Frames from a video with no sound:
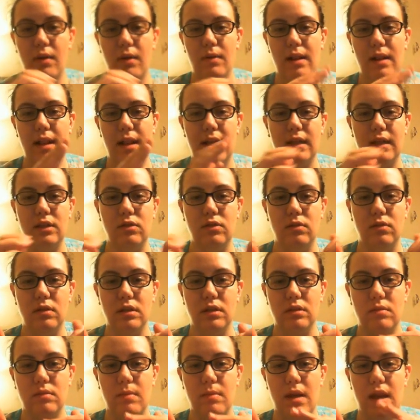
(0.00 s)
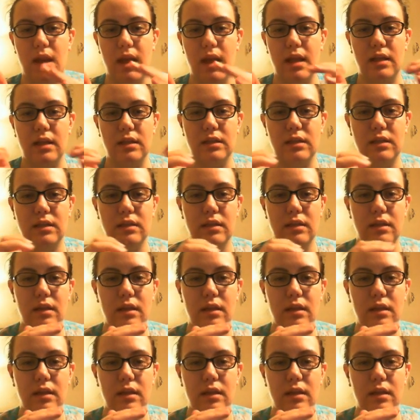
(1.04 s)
I really like doing this with my hands,